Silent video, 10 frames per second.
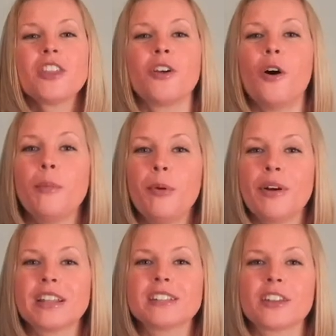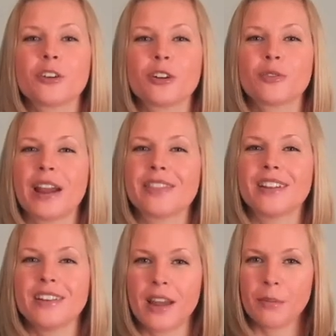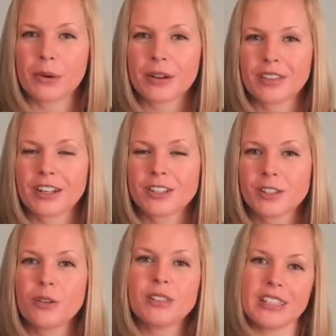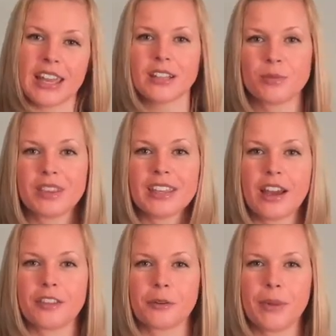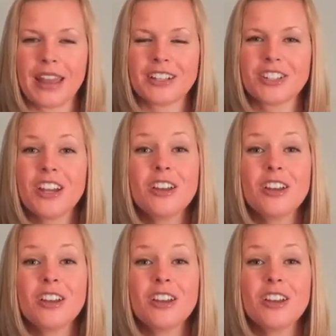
The whole point is that you're going to write the number that associates with the other page.